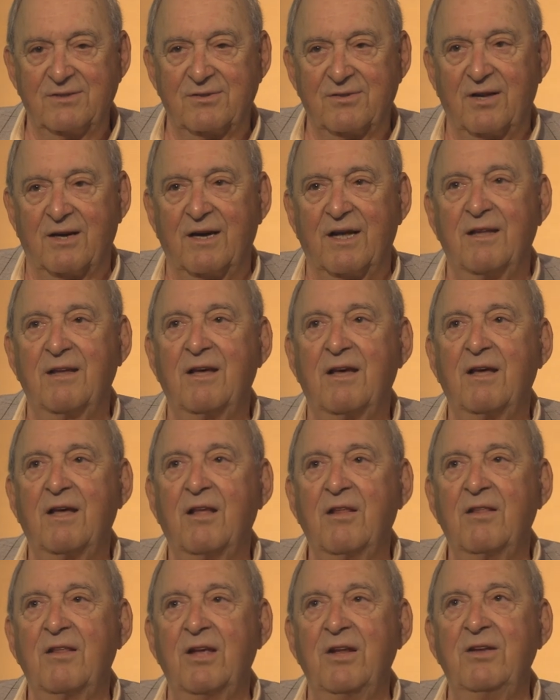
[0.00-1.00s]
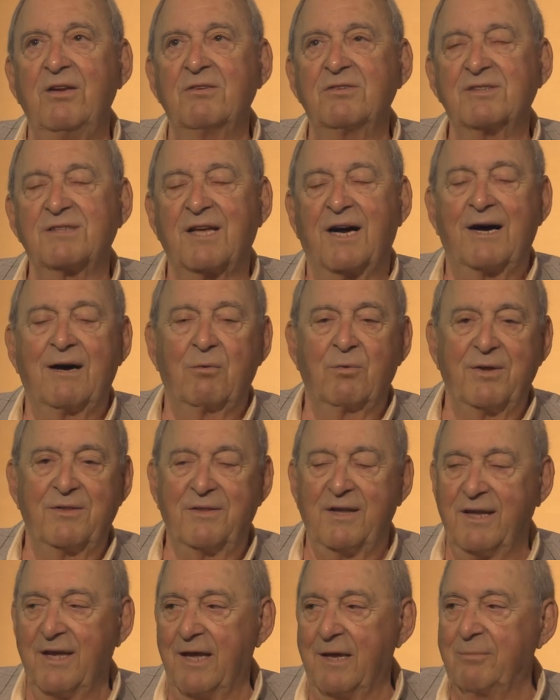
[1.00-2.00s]
is done, then you start
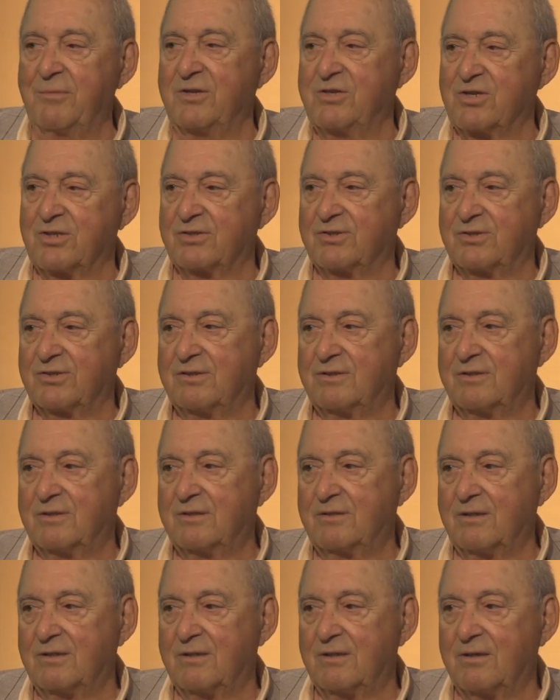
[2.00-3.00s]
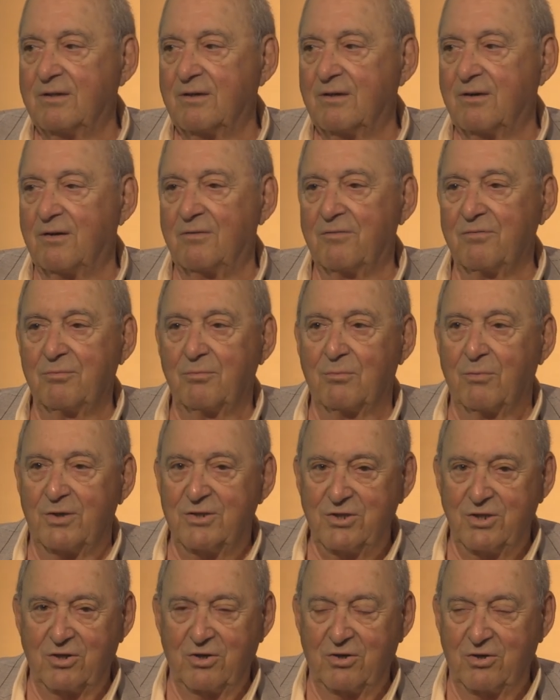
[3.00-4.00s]
with the images. Okay. Of
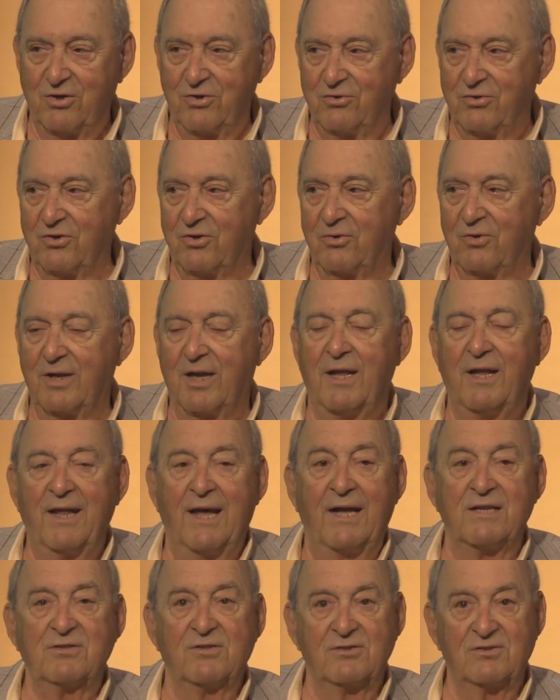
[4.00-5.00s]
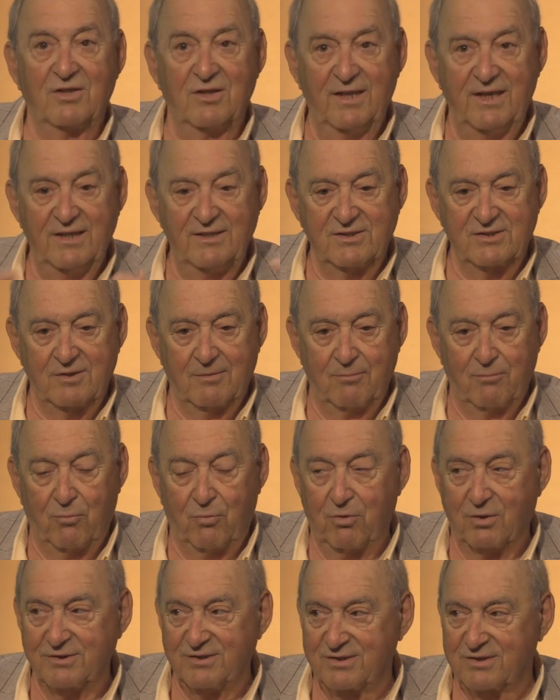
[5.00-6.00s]
what you're going to do. And, and that just leads to
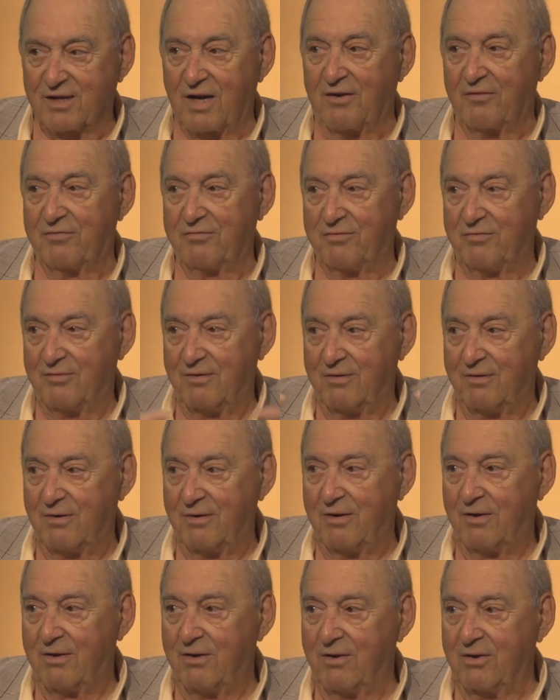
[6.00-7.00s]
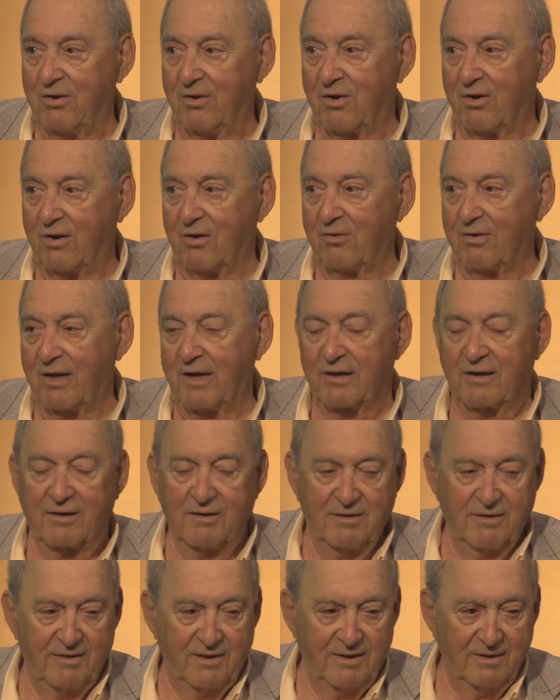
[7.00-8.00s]
more stuff. Right. You know, like
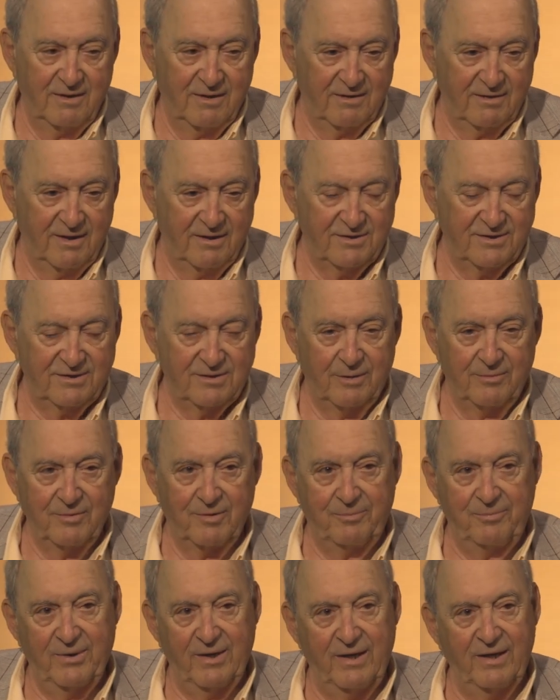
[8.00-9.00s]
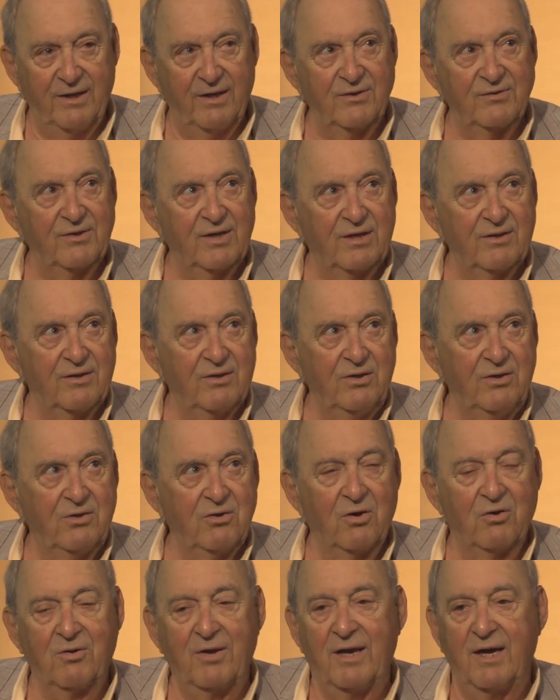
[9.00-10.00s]
in, in, in some of the paintings that
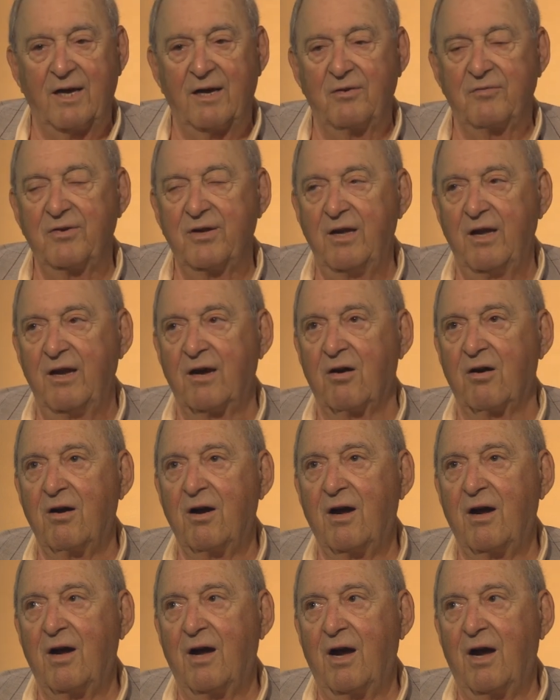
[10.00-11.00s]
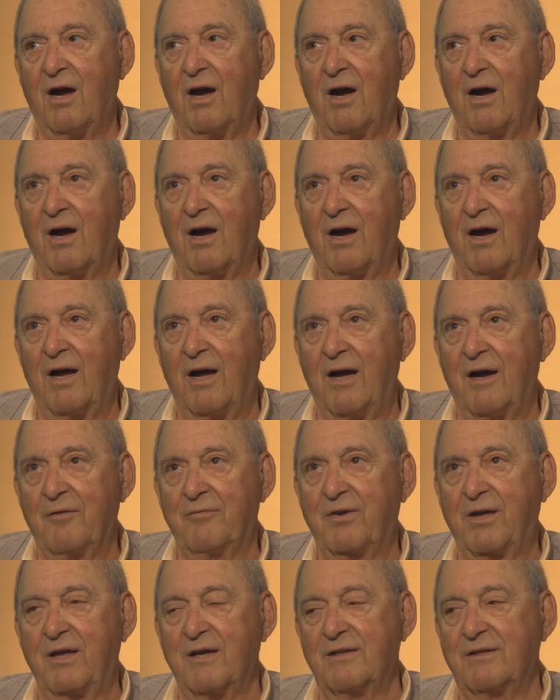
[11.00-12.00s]
you don't have here I
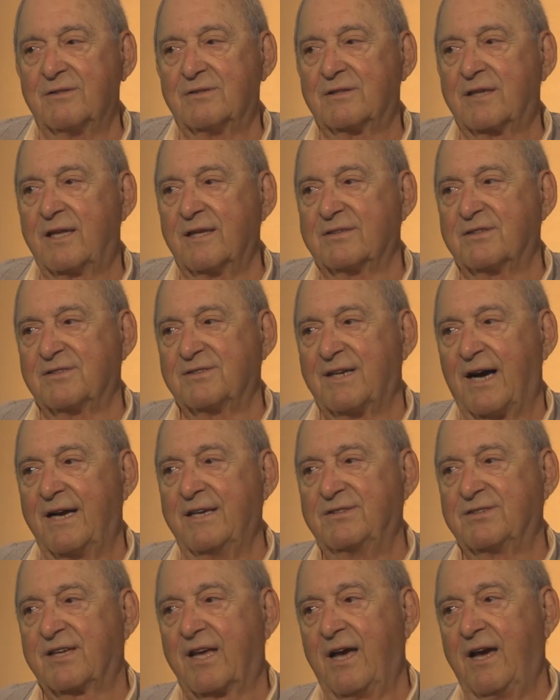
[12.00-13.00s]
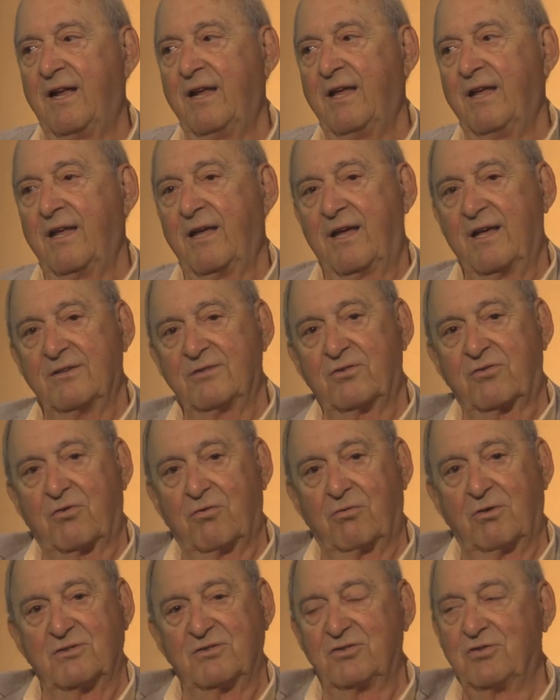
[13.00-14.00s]
have kids, kids is ice skating, kids is
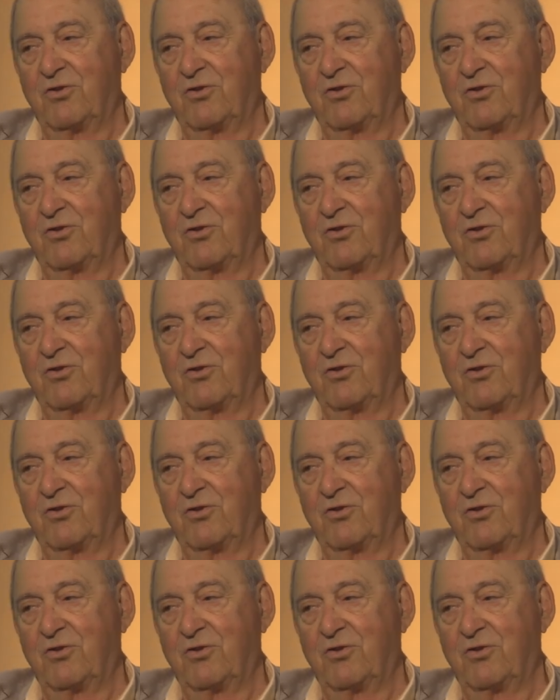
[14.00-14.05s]
throwing